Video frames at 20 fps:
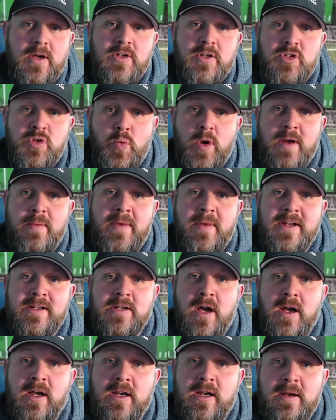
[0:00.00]
So what am I
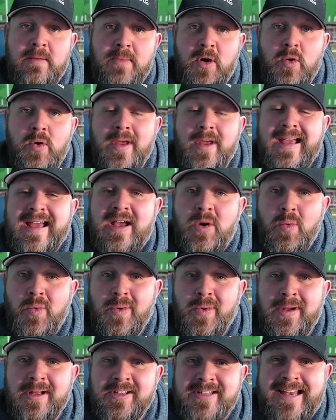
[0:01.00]
talking about?
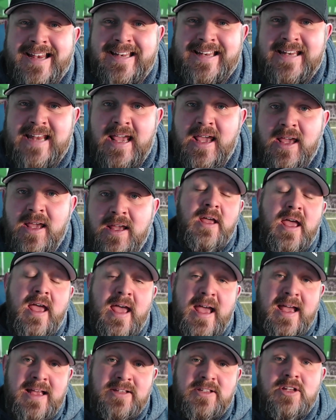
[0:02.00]
Well, today
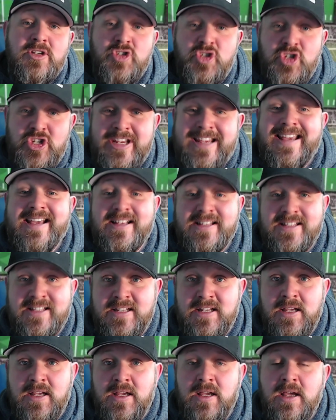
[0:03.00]

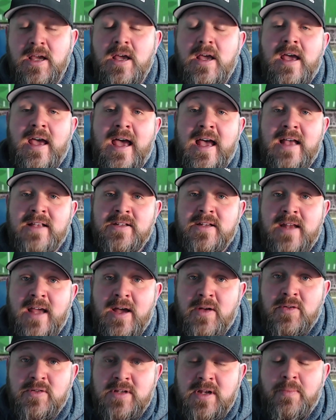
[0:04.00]
SGC has
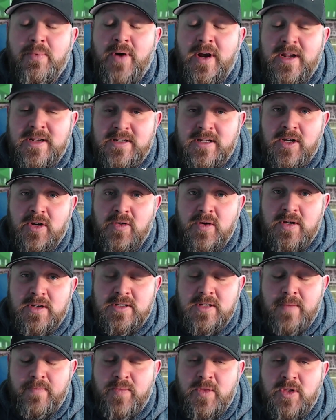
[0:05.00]
announced a price increase.